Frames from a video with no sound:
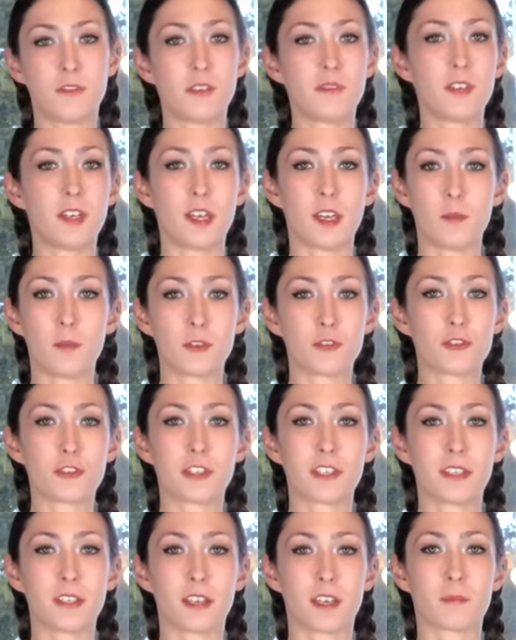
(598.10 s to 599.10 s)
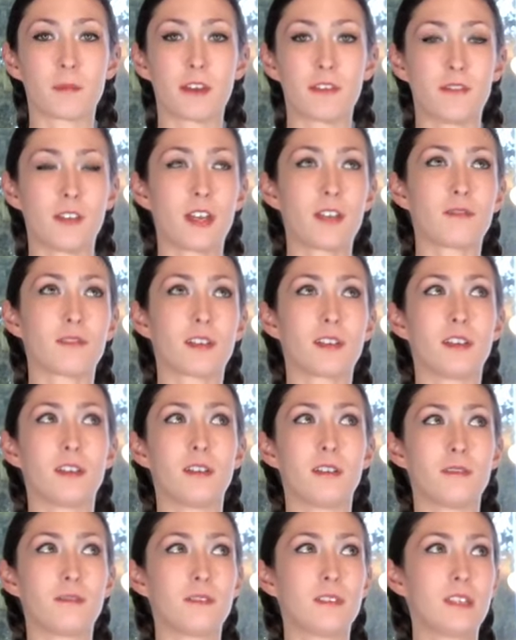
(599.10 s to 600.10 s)
vivid imagery, like my favorite
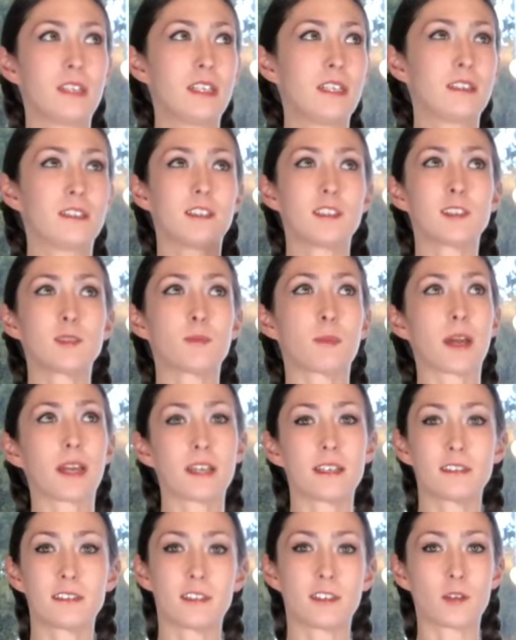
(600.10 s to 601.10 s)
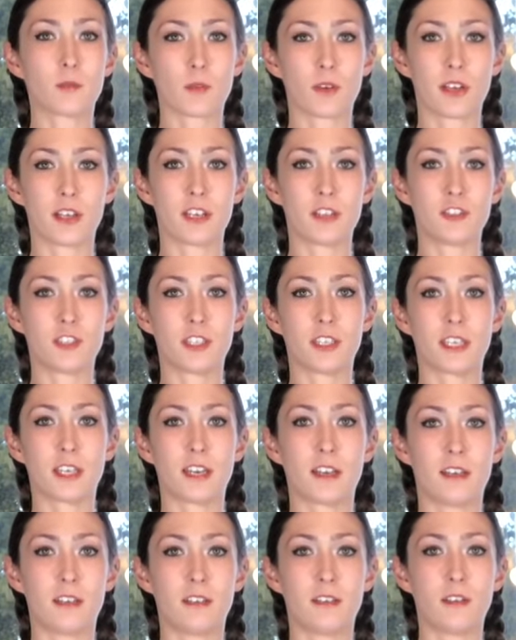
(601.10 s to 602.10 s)
of the spikes in the bridge at the
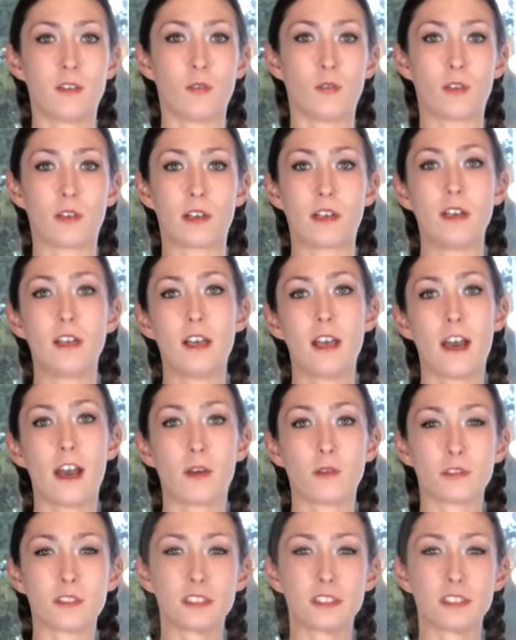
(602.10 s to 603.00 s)
end or how